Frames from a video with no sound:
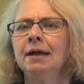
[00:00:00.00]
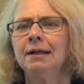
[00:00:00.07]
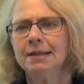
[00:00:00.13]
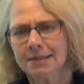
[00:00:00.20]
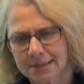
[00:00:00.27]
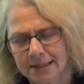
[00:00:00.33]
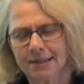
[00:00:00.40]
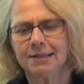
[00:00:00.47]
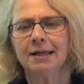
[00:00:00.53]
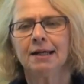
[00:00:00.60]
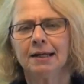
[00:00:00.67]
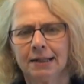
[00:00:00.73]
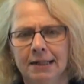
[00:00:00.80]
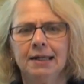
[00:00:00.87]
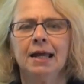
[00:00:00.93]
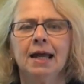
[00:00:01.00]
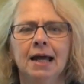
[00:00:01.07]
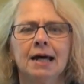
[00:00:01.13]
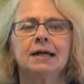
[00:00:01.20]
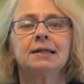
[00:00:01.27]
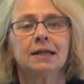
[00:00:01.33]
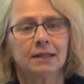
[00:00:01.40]
And he said, yeah, he
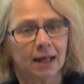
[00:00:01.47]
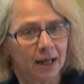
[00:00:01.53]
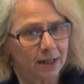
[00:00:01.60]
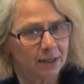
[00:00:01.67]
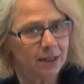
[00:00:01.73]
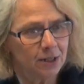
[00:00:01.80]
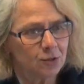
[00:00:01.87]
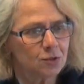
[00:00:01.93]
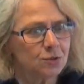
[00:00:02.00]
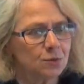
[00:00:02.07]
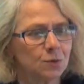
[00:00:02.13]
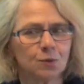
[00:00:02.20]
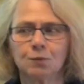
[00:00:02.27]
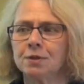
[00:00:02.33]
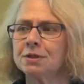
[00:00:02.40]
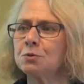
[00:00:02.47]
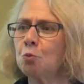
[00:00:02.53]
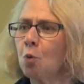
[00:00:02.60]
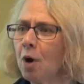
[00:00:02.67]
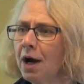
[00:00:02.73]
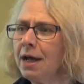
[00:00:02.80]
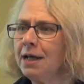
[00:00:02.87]
had. And, and here's the
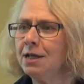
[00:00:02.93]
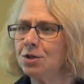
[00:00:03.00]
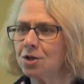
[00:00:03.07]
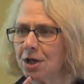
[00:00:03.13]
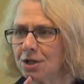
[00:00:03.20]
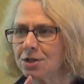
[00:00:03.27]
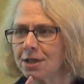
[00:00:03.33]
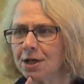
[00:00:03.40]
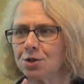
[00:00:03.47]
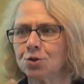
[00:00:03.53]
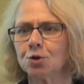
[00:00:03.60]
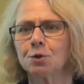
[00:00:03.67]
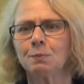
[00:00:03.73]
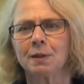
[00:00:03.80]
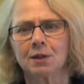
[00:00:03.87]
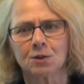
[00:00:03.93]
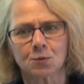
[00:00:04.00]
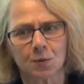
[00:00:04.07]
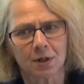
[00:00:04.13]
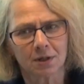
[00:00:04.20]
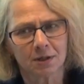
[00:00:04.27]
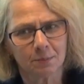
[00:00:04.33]
reason why he changed that joke. Because
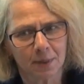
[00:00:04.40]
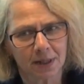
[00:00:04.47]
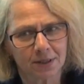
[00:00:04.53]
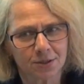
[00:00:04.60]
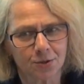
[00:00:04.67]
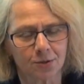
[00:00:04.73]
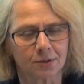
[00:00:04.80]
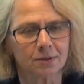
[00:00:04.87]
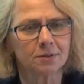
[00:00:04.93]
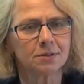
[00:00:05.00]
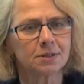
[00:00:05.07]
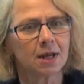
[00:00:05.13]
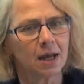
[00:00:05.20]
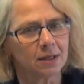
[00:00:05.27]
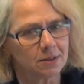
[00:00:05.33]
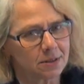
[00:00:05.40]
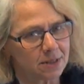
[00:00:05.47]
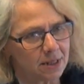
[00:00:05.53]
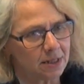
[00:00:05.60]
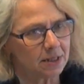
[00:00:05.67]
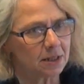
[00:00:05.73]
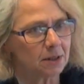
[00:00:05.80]
one of the med students had
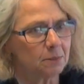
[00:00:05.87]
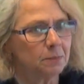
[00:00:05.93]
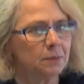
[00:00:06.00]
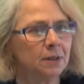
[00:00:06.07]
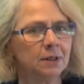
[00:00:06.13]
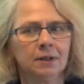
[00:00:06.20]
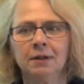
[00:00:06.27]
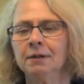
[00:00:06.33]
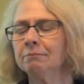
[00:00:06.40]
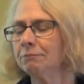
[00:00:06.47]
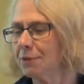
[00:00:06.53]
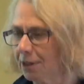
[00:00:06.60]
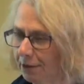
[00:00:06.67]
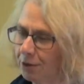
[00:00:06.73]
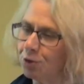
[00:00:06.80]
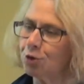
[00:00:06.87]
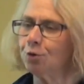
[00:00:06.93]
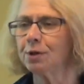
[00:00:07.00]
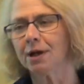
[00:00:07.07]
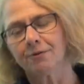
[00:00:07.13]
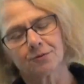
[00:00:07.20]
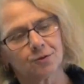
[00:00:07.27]
seen him telling
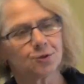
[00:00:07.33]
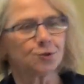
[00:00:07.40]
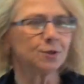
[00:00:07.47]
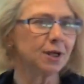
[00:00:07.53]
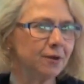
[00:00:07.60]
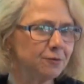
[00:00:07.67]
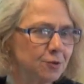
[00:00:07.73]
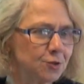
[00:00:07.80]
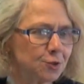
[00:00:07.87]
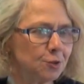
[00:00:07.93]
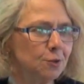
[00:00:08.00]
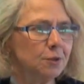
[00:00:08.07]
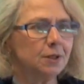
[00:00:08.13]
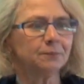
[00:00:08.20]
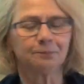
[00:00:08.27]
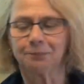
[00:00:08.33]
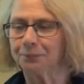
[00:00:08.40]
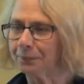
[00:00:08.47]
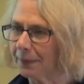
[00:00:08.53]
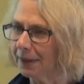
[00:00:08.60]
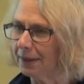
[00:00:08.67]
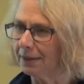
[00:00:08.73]
joke after joke after joke
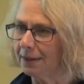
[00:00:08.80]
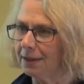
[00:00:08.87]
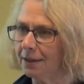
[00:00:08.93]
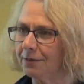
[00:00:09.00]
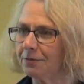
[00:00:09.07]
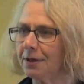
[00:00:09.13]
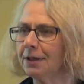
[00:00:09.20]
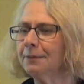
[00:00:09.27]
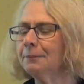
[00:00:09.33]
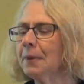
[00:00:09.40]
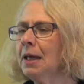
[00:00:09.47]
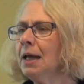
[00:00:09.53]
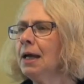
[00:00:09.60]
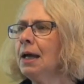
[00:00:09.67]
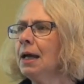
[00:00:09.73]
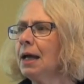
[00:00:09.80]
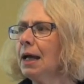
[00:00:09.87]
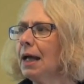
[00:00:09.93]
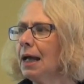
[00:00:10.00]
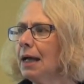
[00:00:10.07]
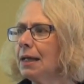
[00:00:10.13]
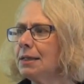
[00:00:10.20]
in the evening,
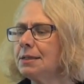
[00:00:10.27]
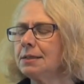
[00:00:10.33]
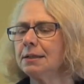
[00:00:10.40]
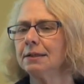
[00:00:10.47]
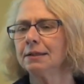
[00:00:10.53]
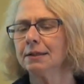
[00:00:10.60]
and,